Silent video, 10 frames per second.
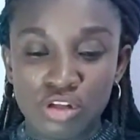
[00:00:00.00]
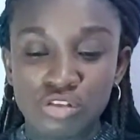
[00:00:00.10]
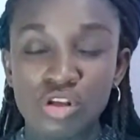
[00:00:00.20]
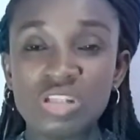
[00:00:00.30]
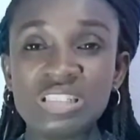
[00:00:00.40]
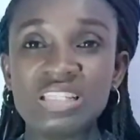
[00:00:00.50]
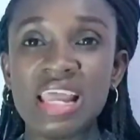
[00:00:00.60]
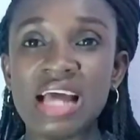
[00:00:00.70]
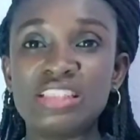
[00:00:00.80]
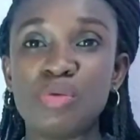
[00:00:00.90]
Don't
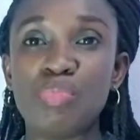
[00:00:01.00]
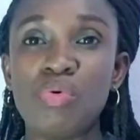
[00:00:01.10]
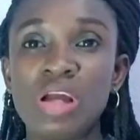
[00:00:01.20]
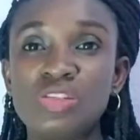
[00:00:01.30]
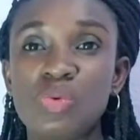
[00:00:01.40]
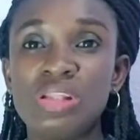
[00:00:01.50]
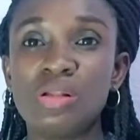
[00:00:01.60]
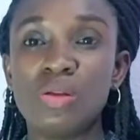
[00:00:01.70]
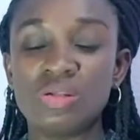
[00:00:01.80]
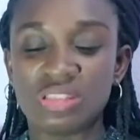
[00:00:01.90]
stay at a point when the
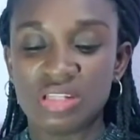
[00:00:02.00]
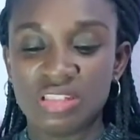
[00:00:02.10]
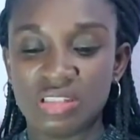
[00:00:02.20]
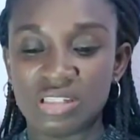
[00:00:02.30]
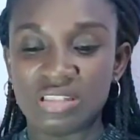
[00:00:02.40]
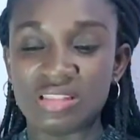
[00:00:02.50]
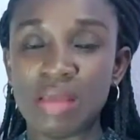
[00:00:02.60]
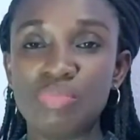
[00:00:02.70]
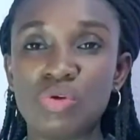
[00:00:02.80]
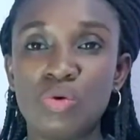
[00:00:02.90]
Lord says it's
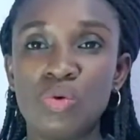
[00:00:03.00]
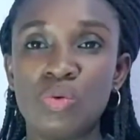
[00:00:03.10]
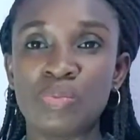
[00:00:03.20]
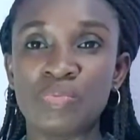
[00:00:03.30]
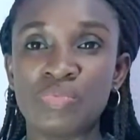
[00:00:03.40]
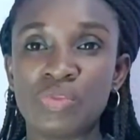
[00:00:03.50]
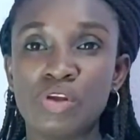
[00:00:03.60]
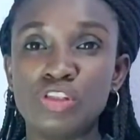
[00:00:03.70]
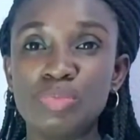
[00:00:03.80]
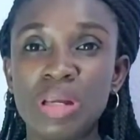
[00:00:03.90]
time to go.
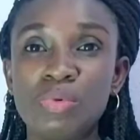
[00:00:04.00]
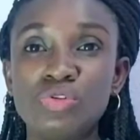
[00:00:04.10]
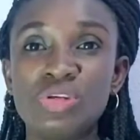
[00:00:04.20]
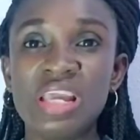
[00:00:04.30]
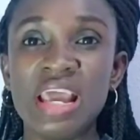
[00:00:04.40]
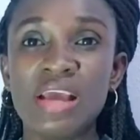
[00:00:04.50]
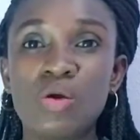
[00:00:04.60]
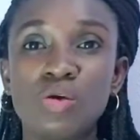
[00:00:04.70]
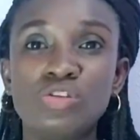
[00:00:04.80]
You should be able to hear God.